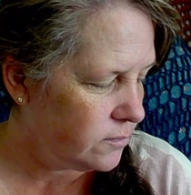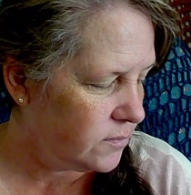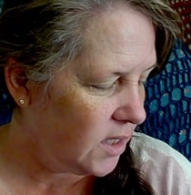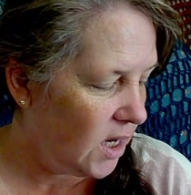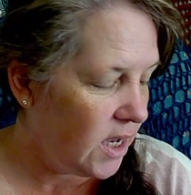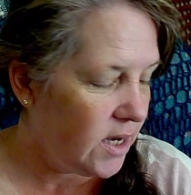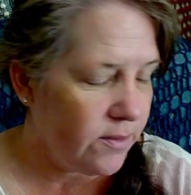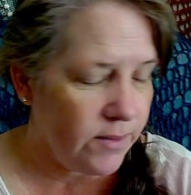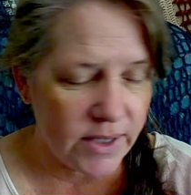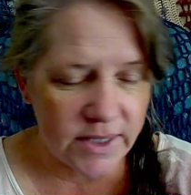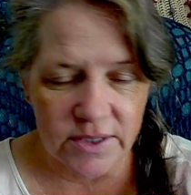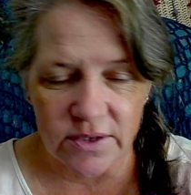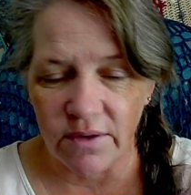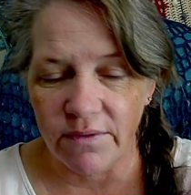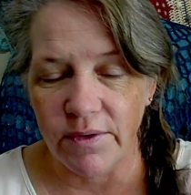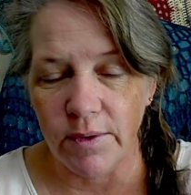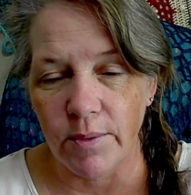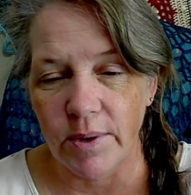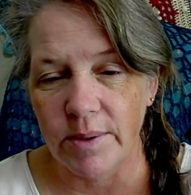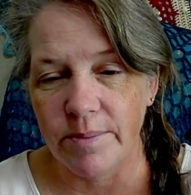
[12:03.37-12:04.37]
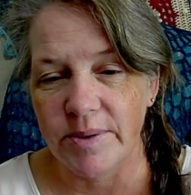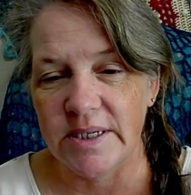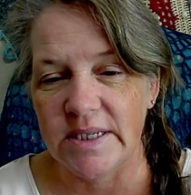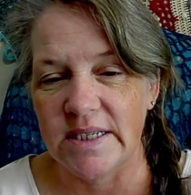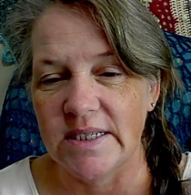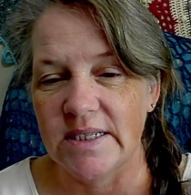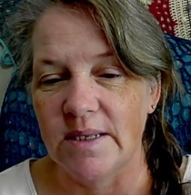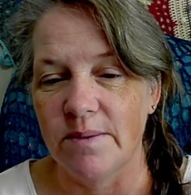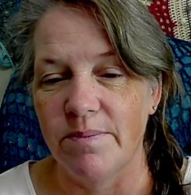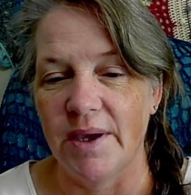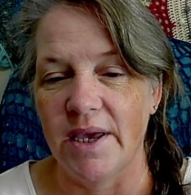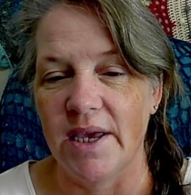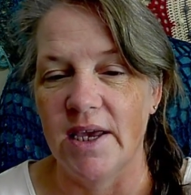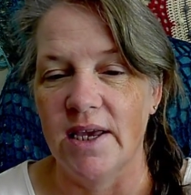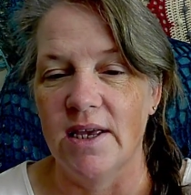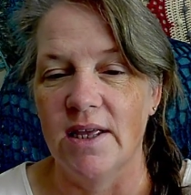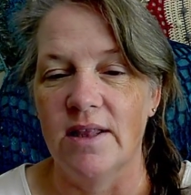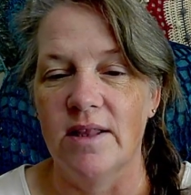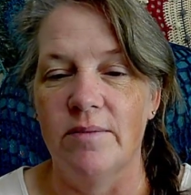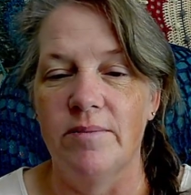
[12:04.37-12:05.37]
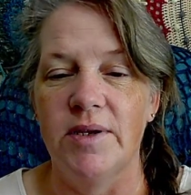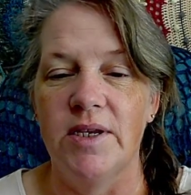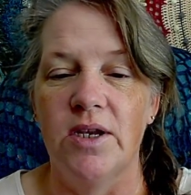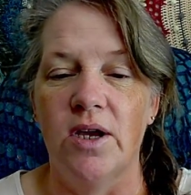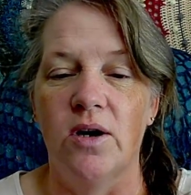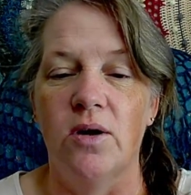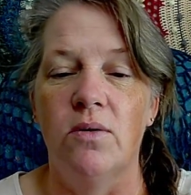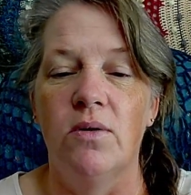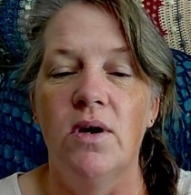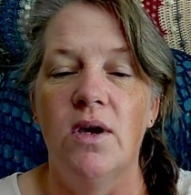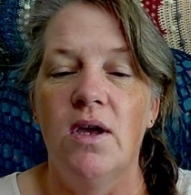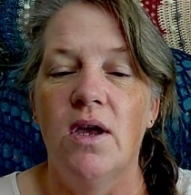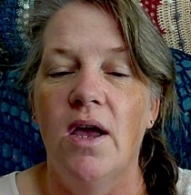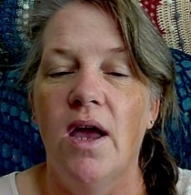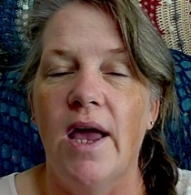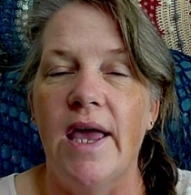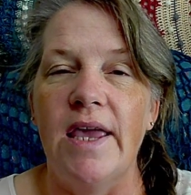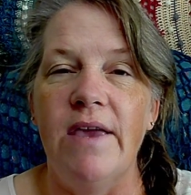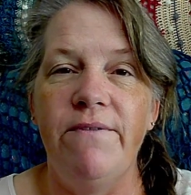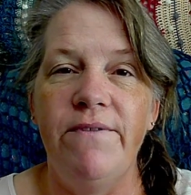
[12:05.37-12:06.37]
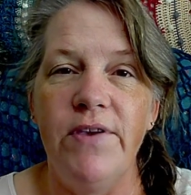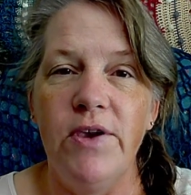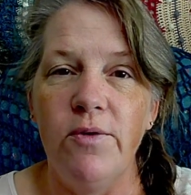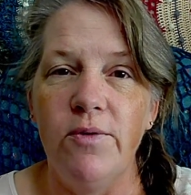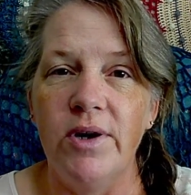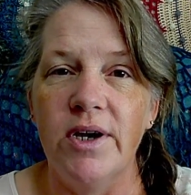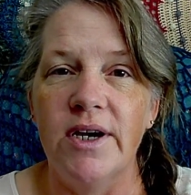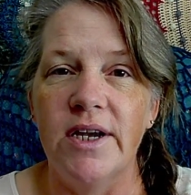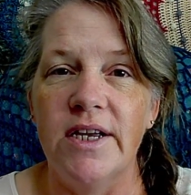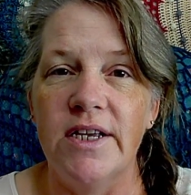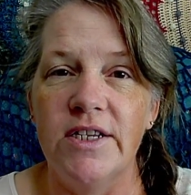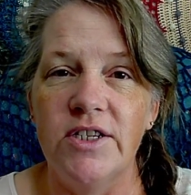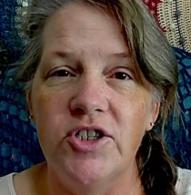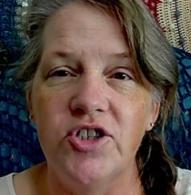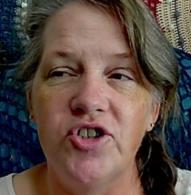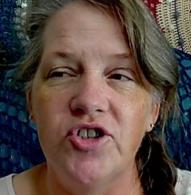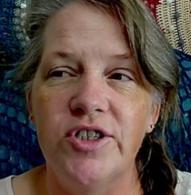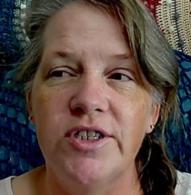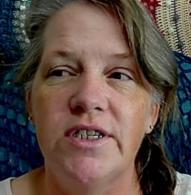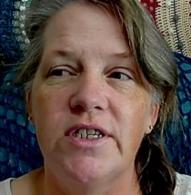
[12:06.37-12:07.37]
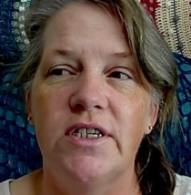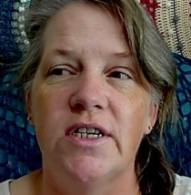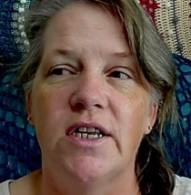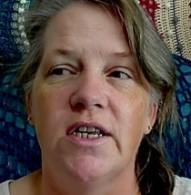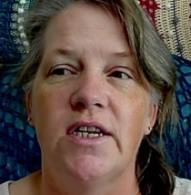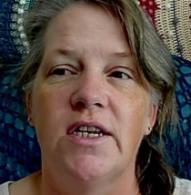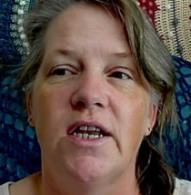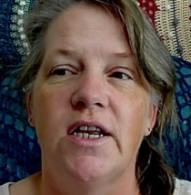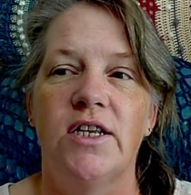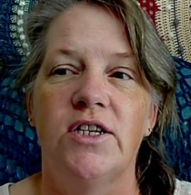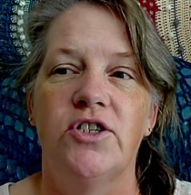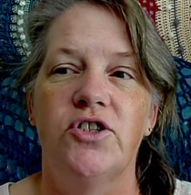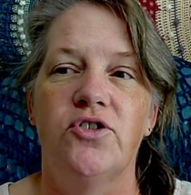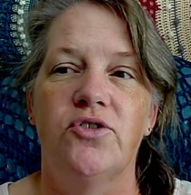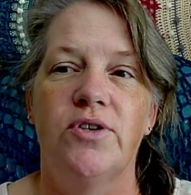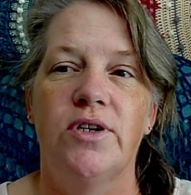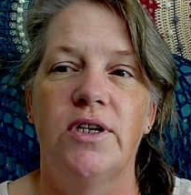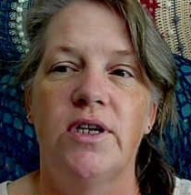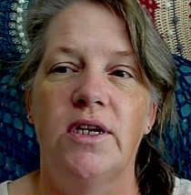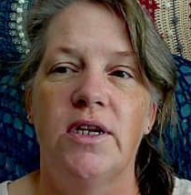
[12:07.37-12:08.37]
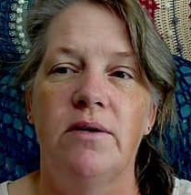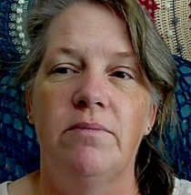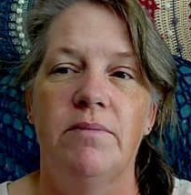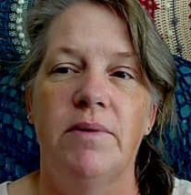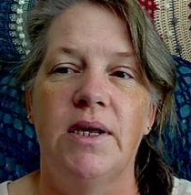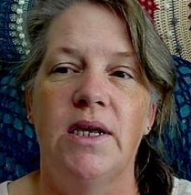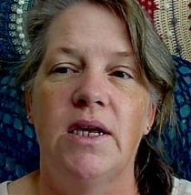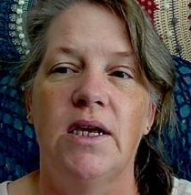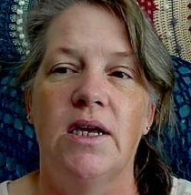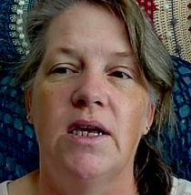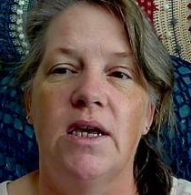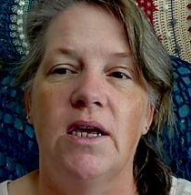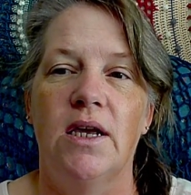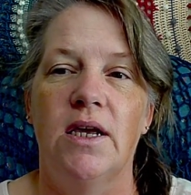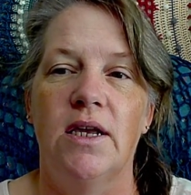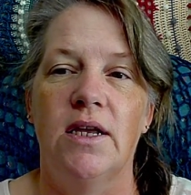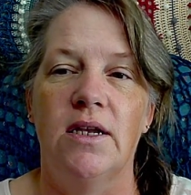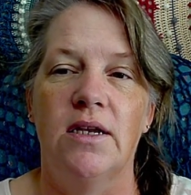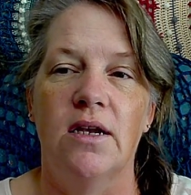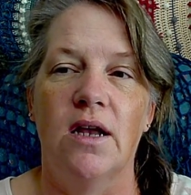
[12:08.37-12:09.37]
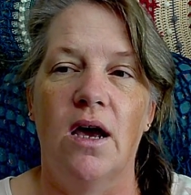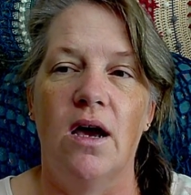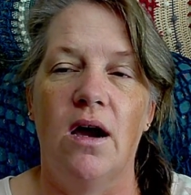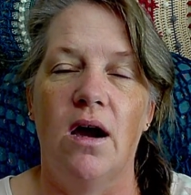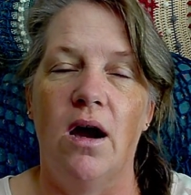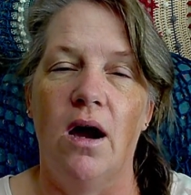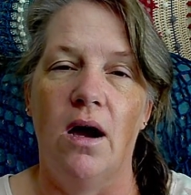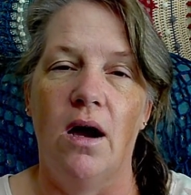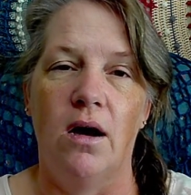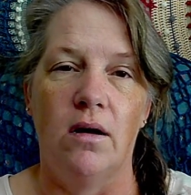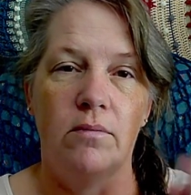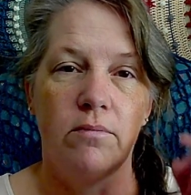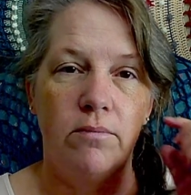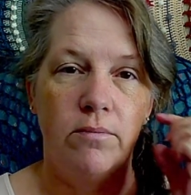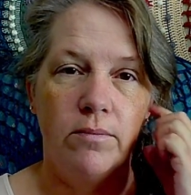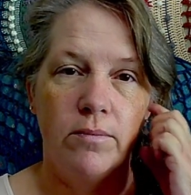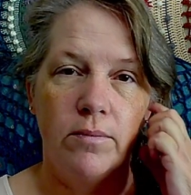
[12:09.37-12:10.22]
Anyway, so if you want to participate, let me know. If you are interested in joining me in a